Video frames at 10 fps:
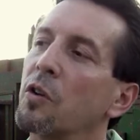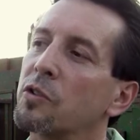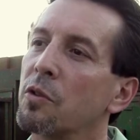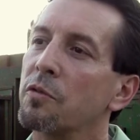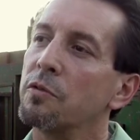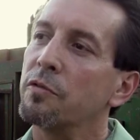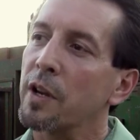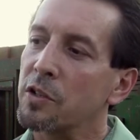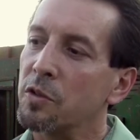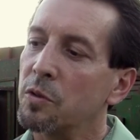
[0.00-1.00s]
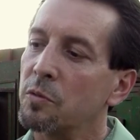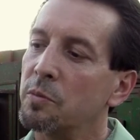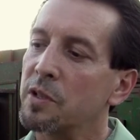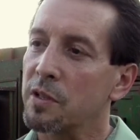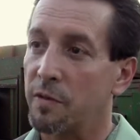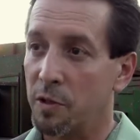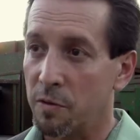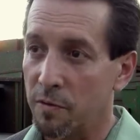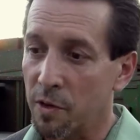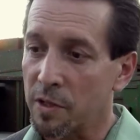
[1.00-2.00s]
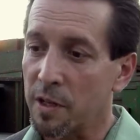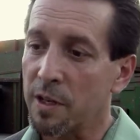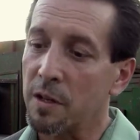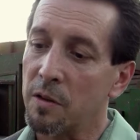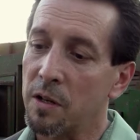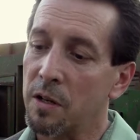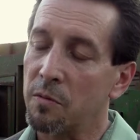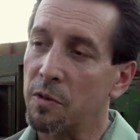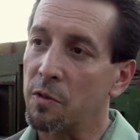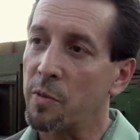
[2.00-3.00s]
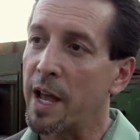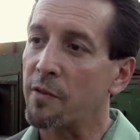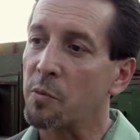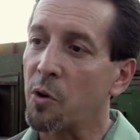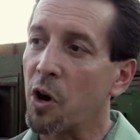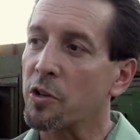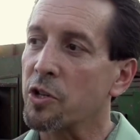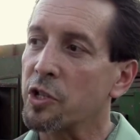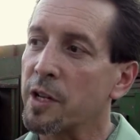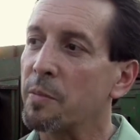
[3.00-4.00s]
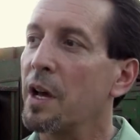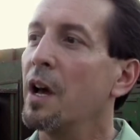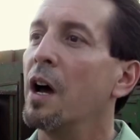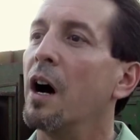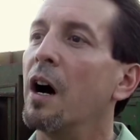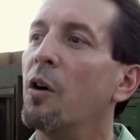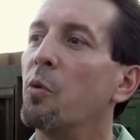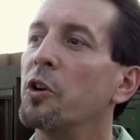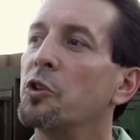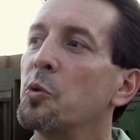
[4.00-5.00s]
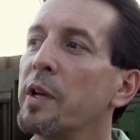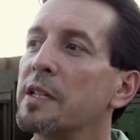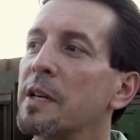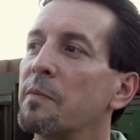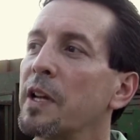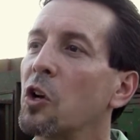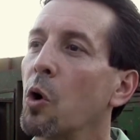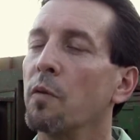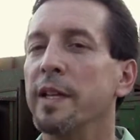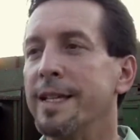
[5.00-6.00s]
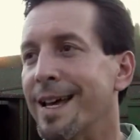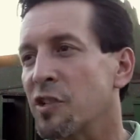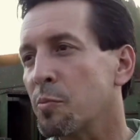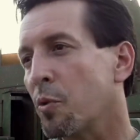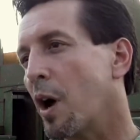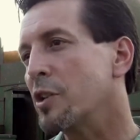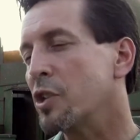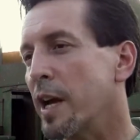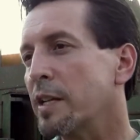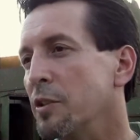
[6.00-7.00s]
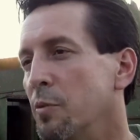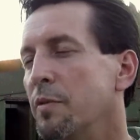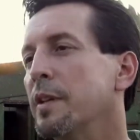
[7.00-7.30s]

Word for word: Also through Fresno Pacific University, uh, with whom we have a partnership. Uh, we're doing something called the Yes Project, Youth